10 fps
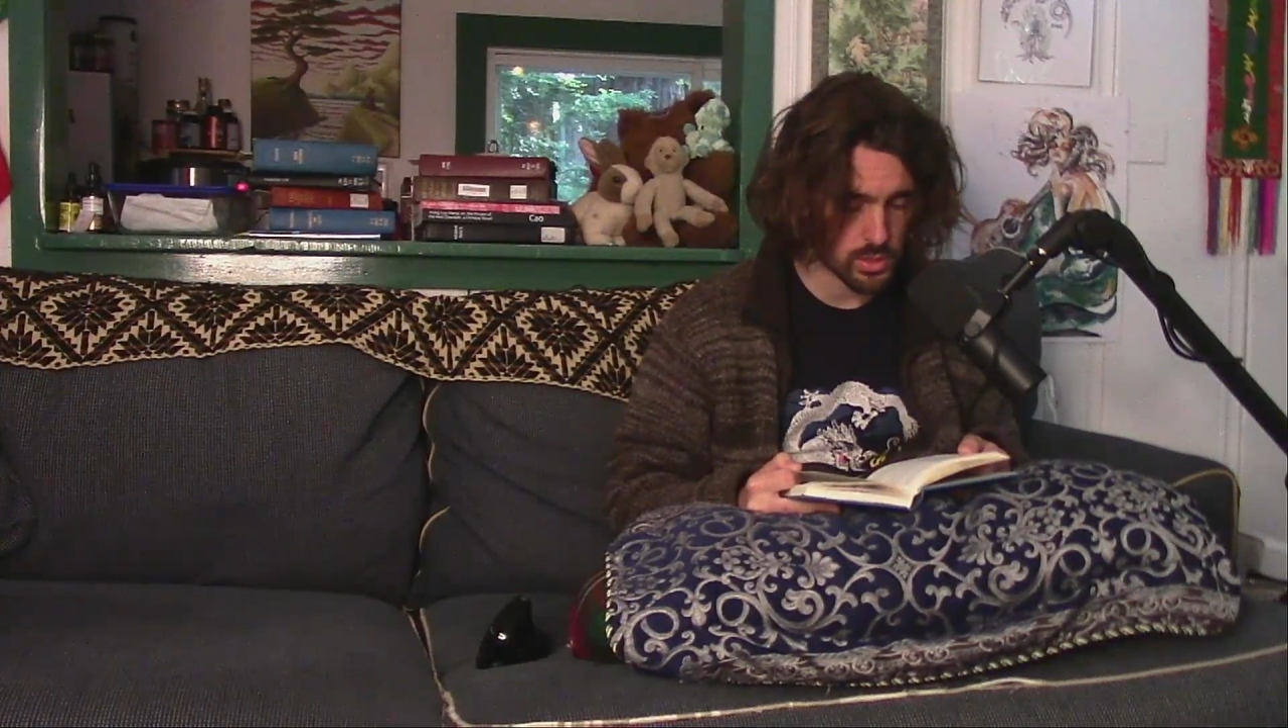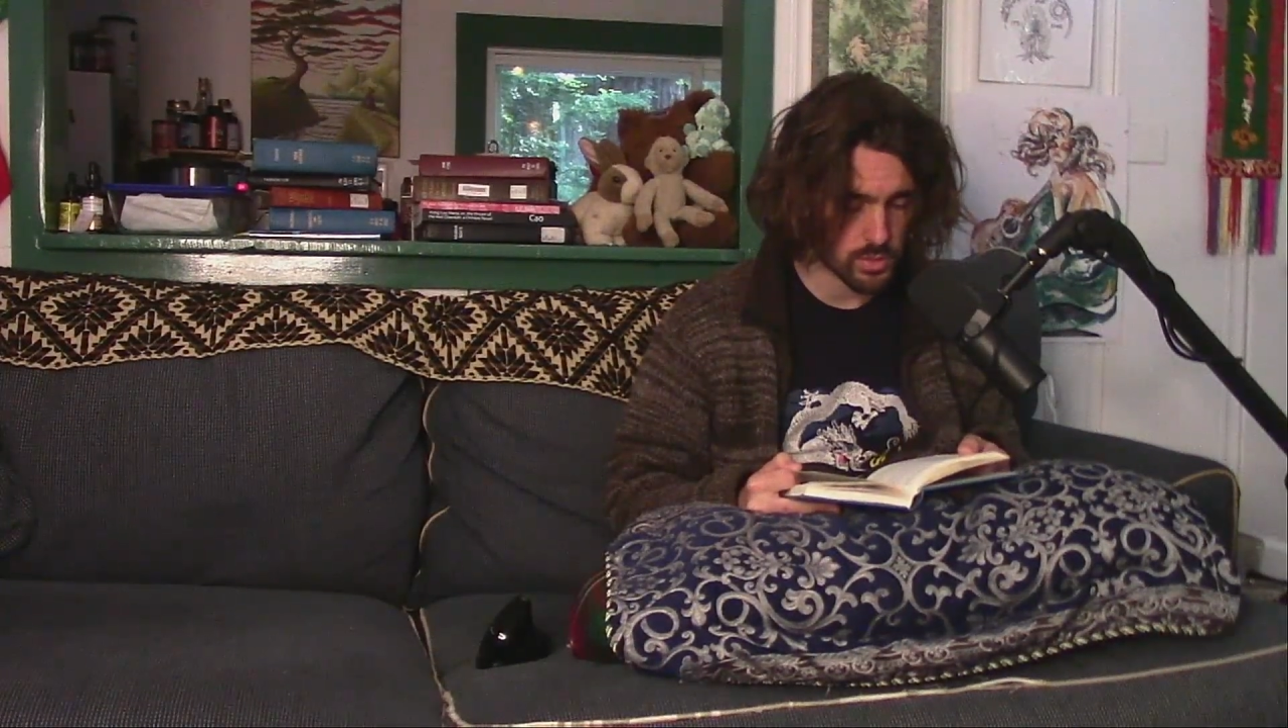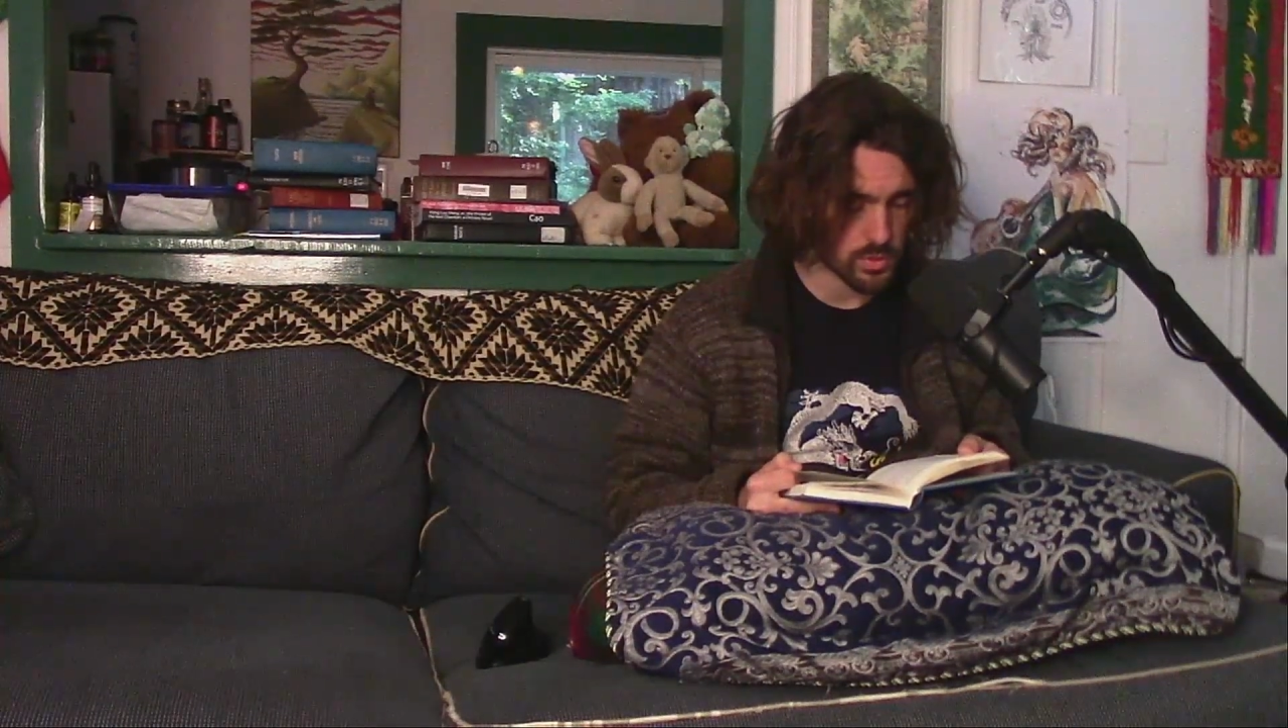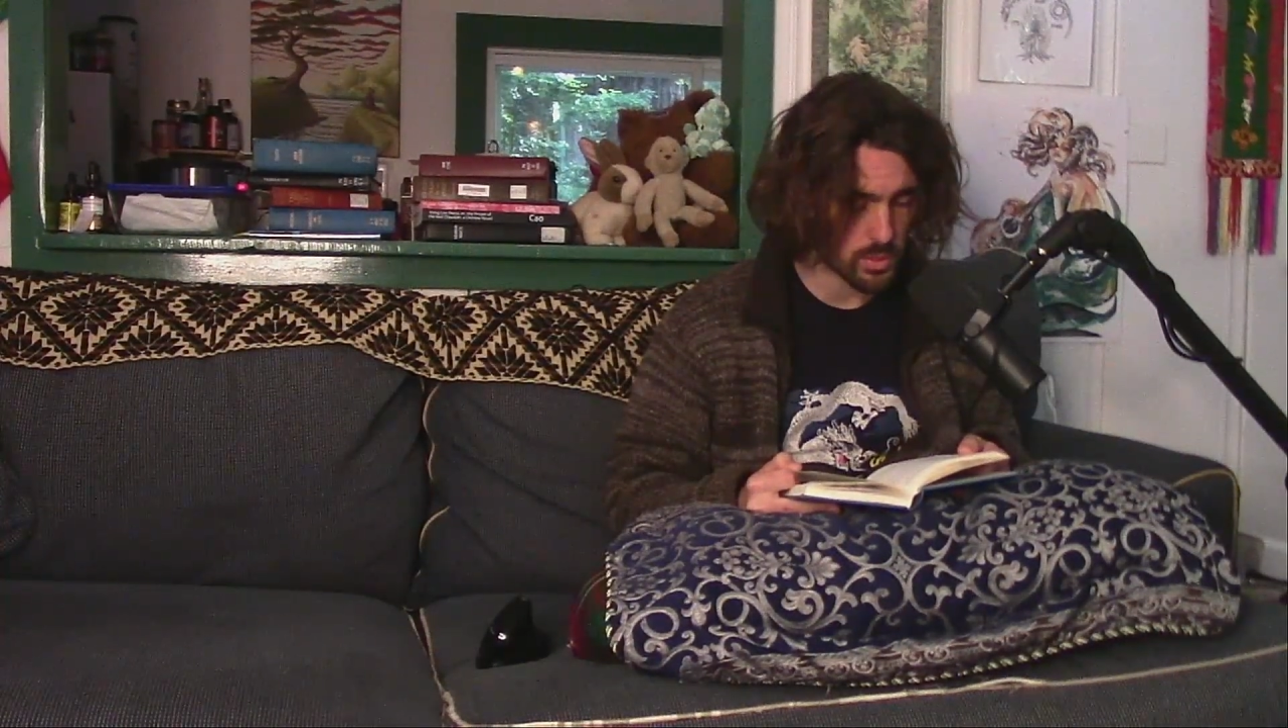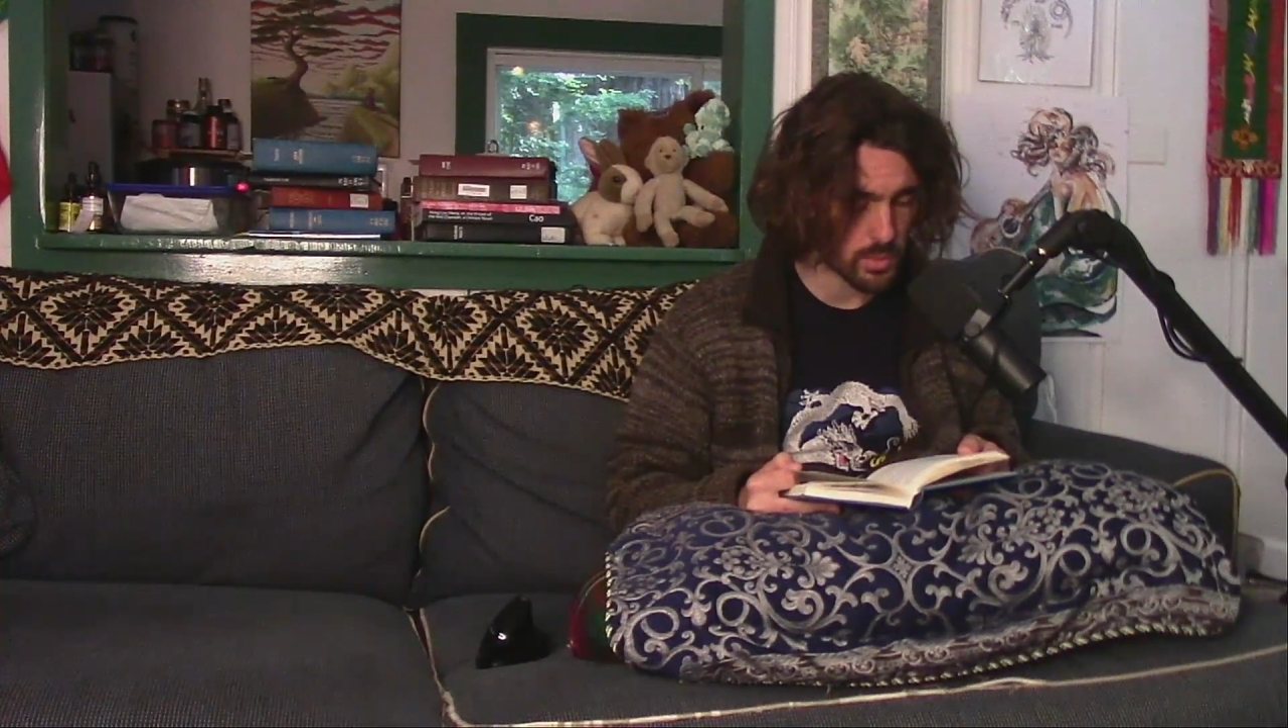
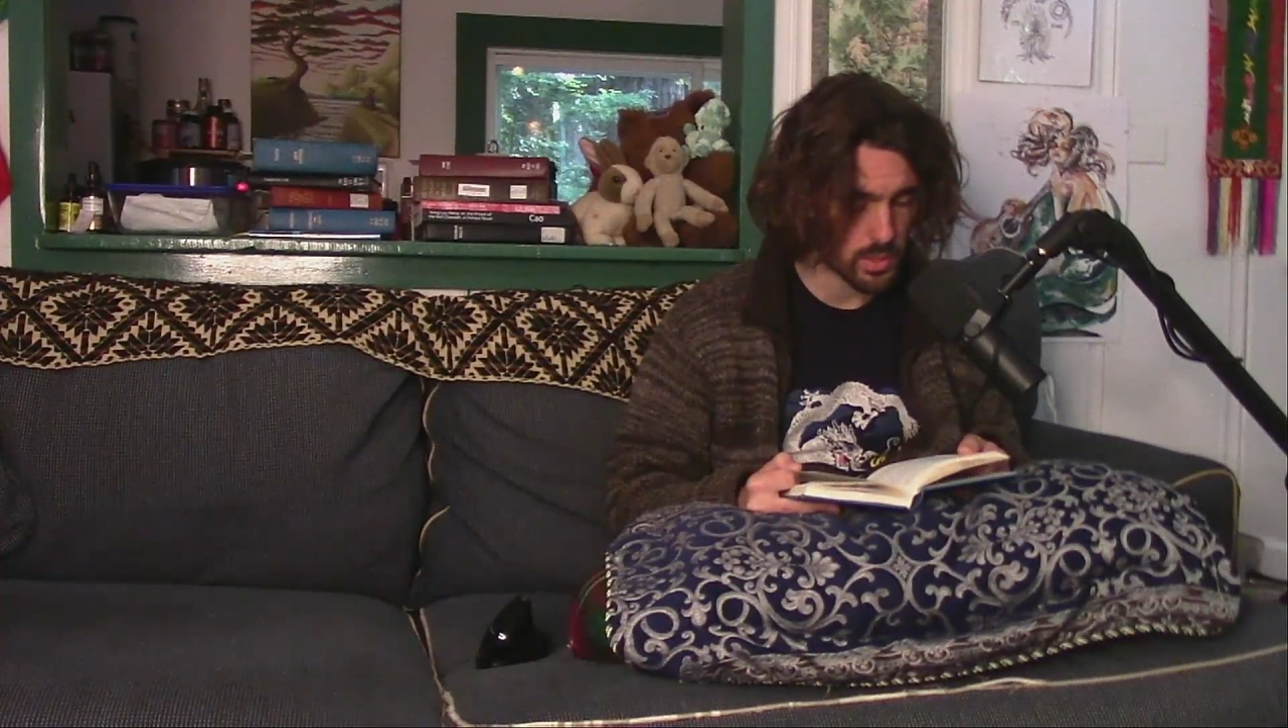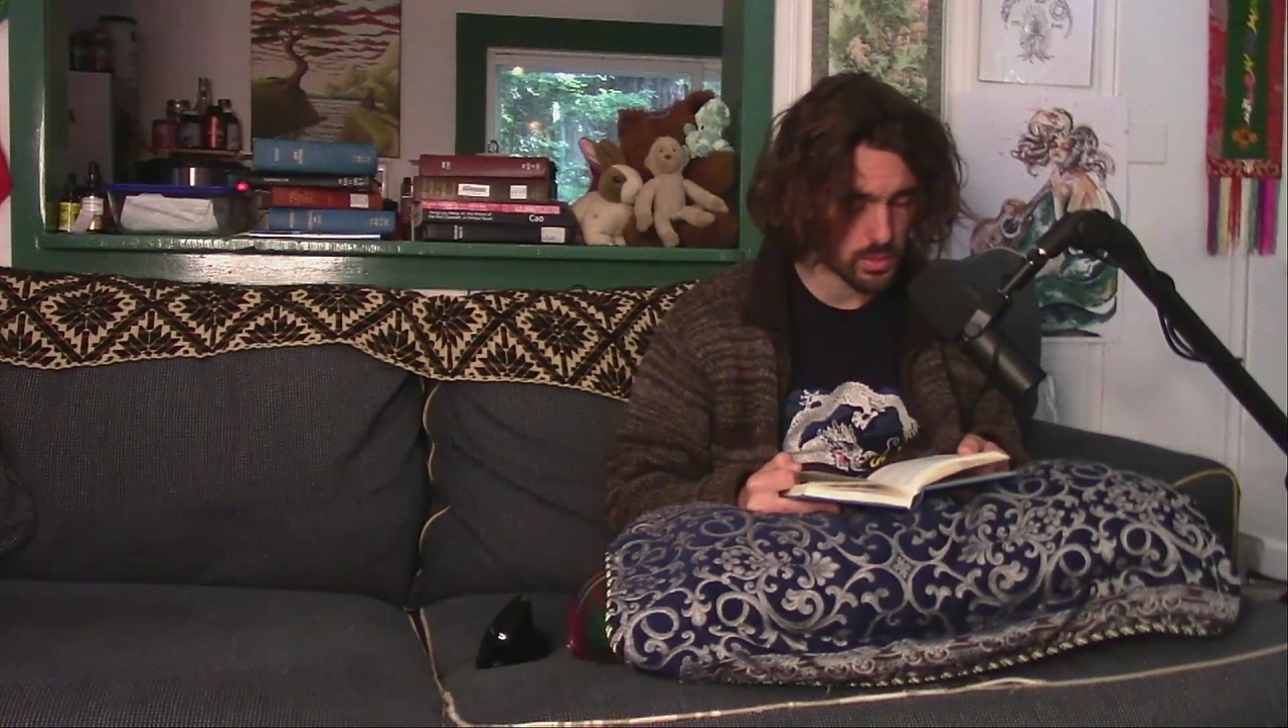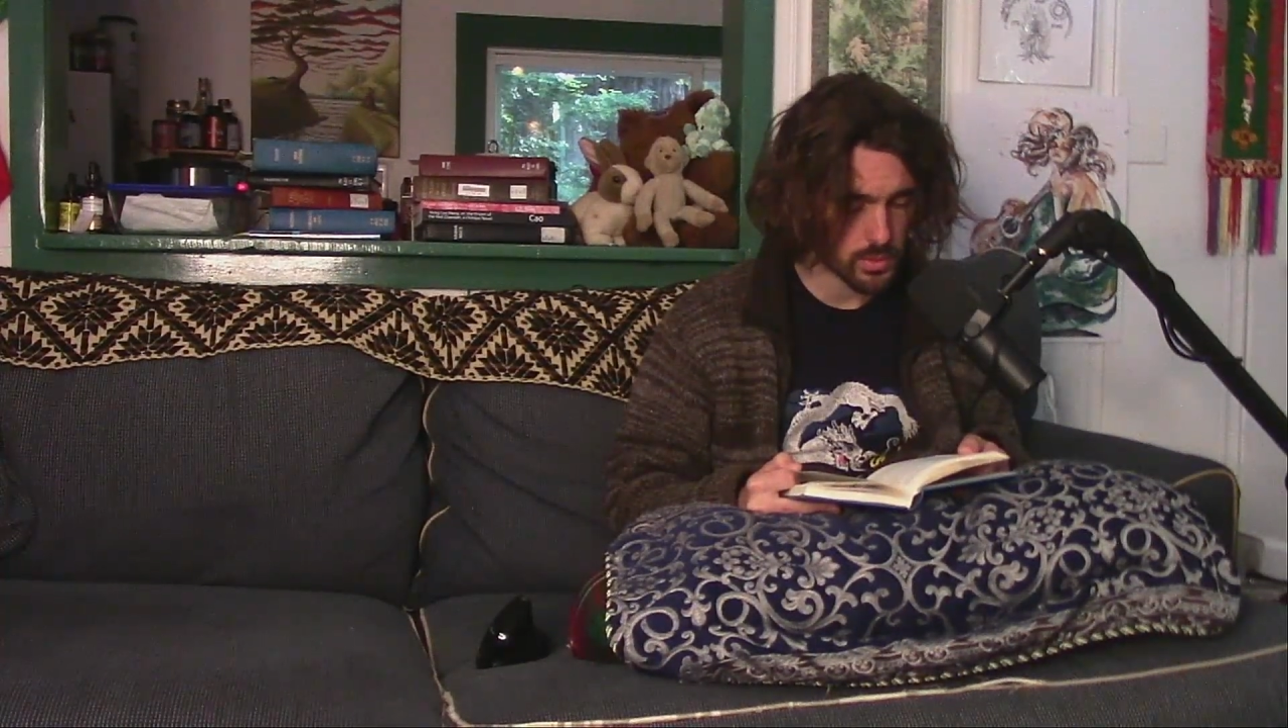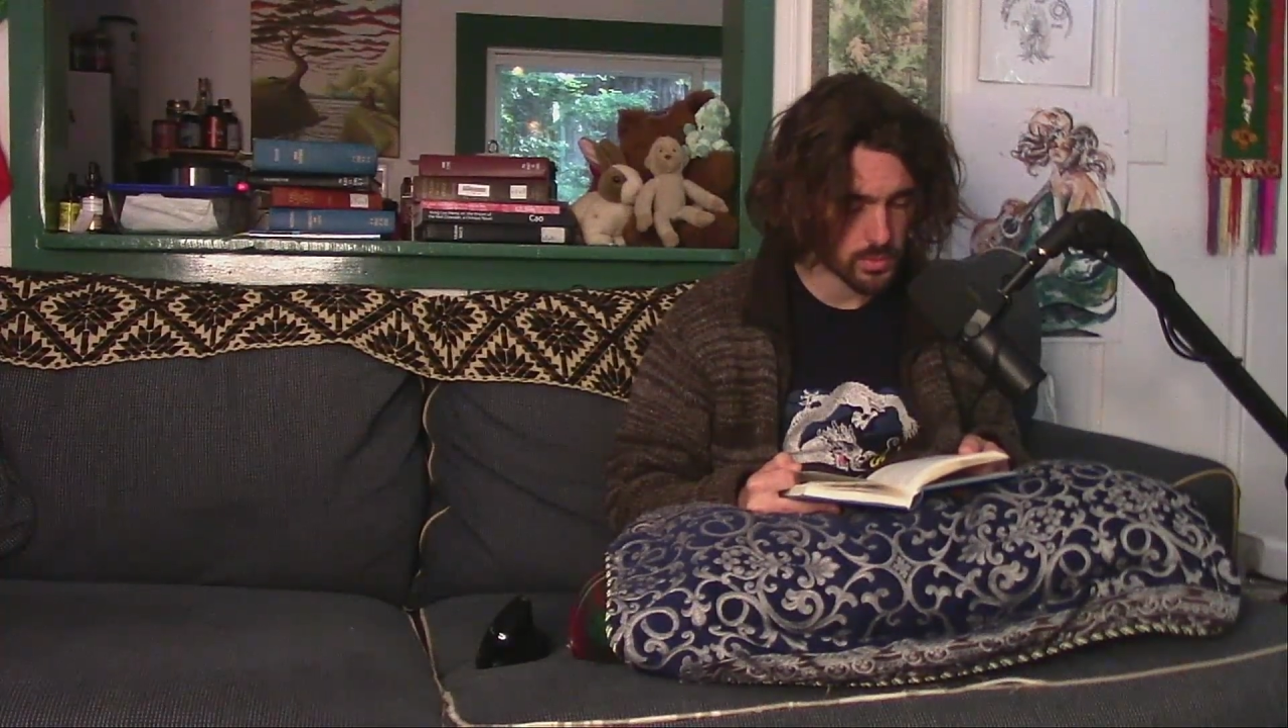for the better.